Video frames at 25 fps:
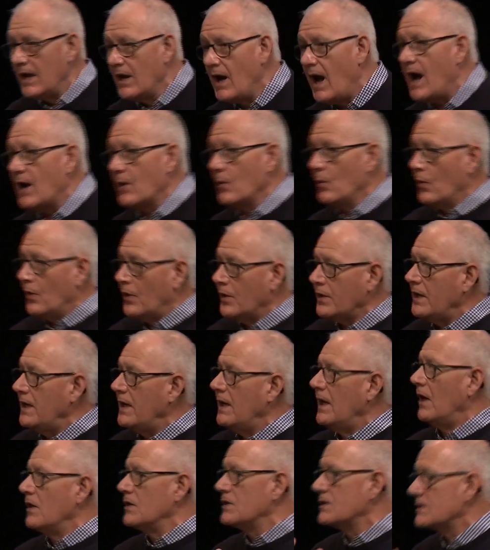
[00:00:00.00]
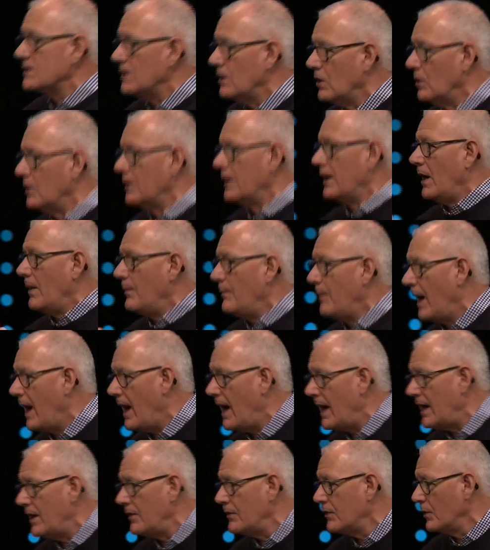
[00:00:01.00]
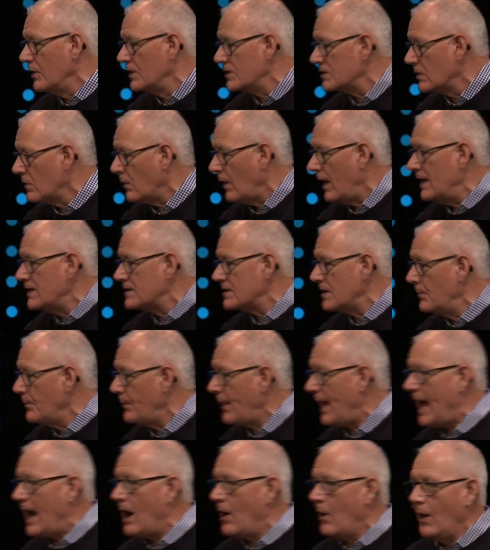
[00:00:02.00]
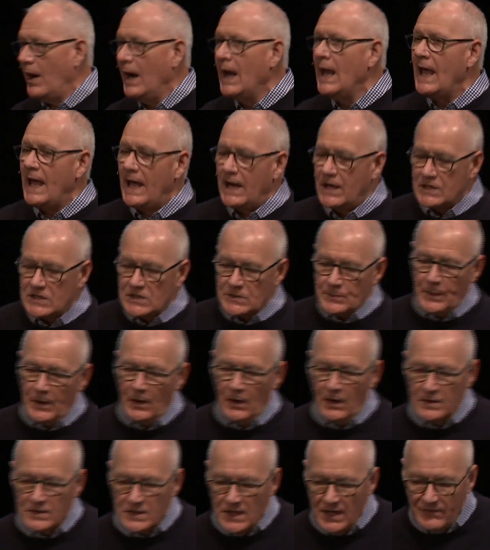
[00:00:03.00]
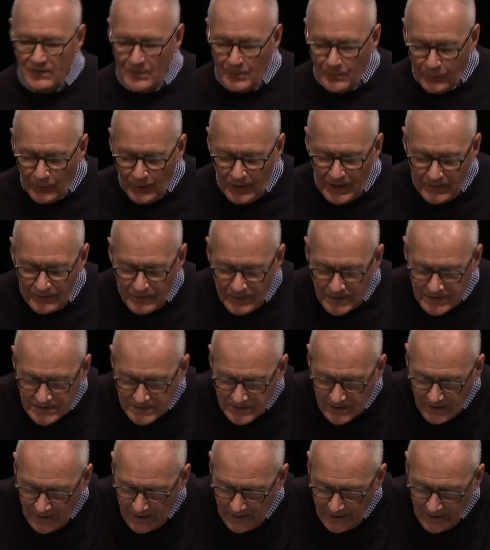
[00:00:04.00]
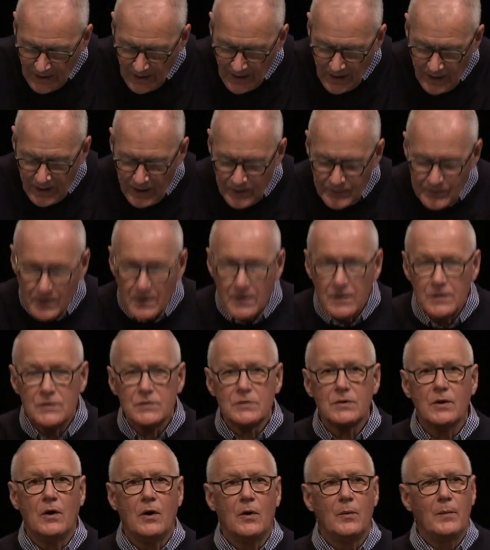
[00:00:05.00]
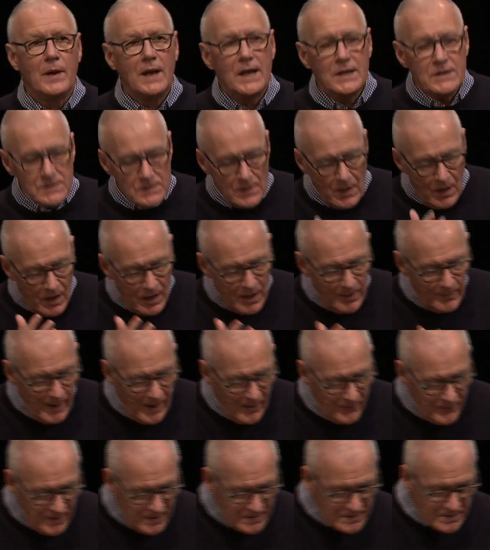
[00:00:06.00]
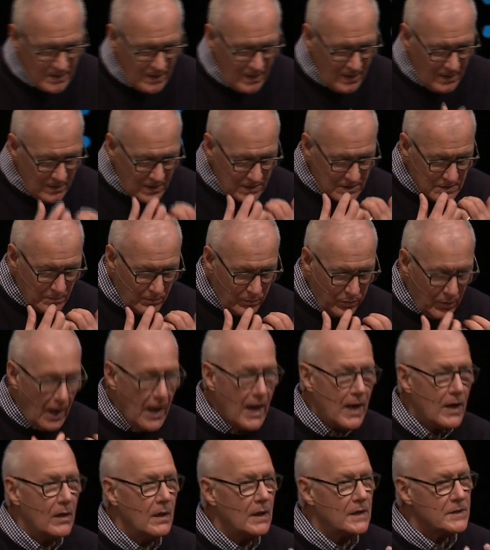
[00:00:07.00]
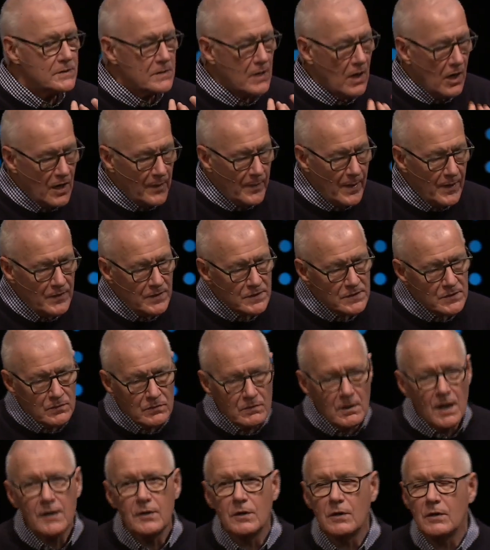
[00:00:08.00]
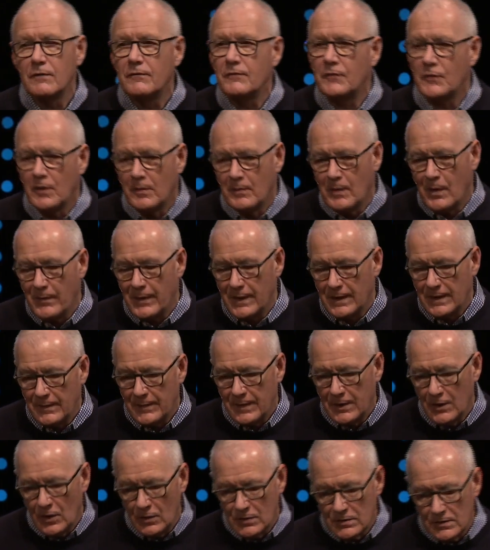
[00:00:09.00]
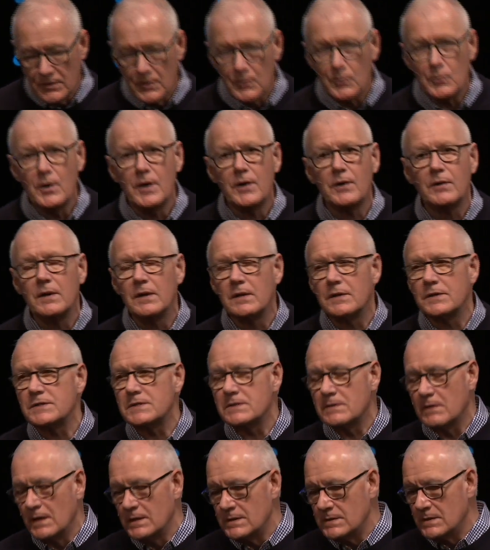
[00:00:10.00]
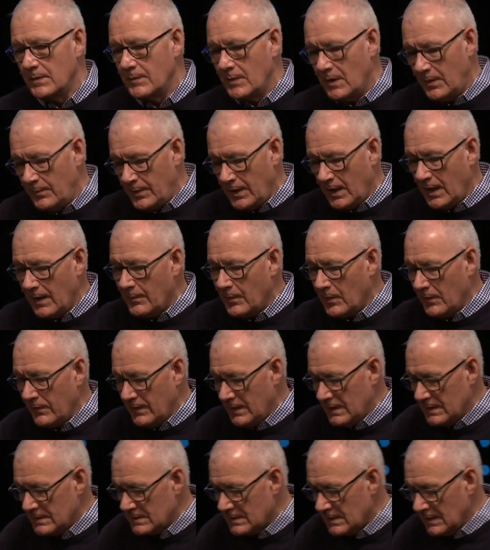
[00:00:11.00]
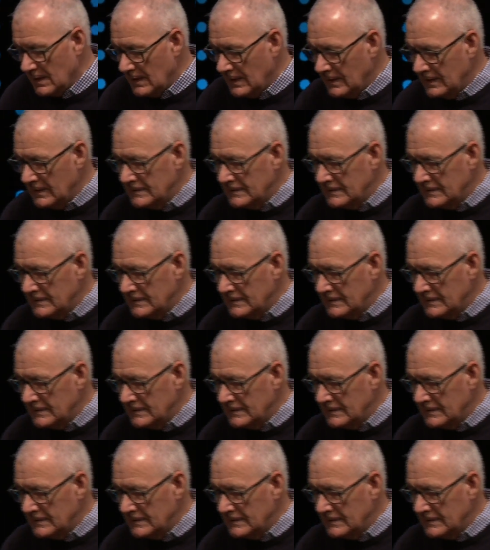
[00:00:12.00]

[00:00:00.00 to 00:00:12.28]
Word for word: and God working in our soul and our body through His grace and power and His Spirit to even bring this thing under control. But let's talk about this, this bridle. Let's talk about this rudder for a moment. Let me go to the rudder illustration. I'm going to pick up on this.